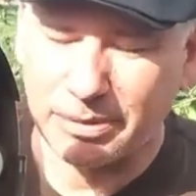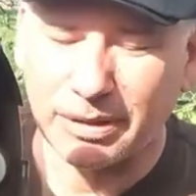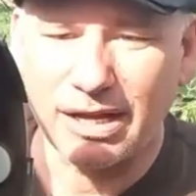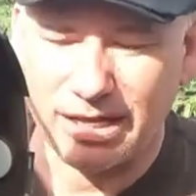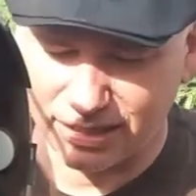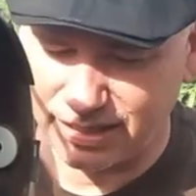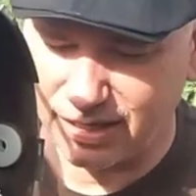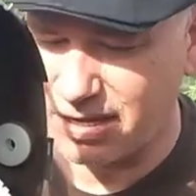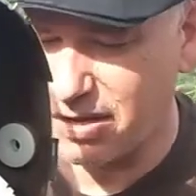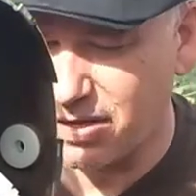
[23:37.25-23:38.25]
but
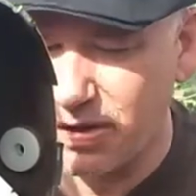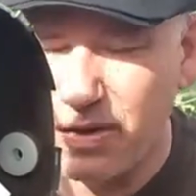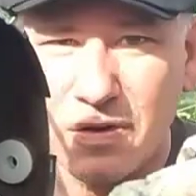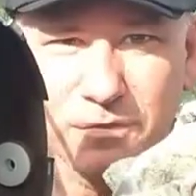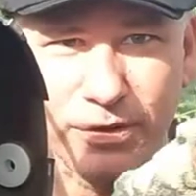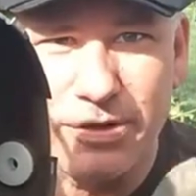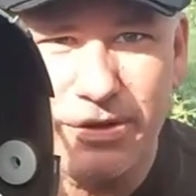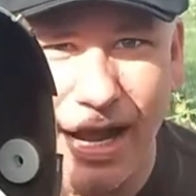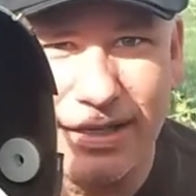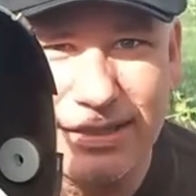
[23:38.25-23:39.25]
luckily for you
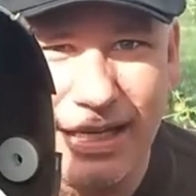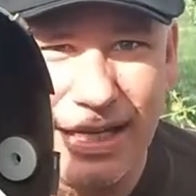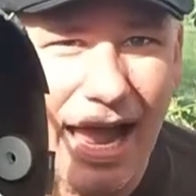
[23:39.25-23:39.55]
guys,